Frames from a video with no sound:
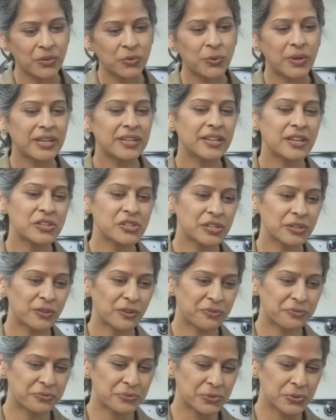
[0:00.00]
Radiation
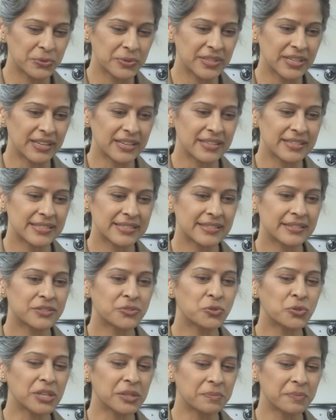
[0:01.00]
of food is the
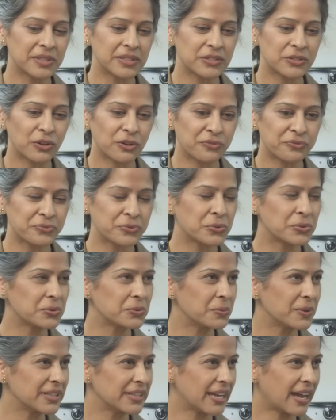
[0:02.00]
treatment of
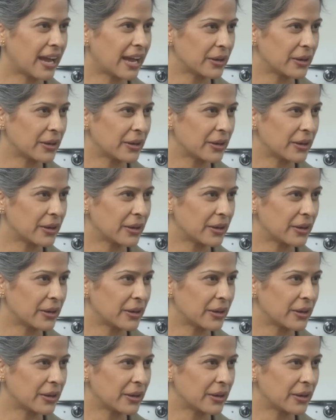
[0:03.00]
food with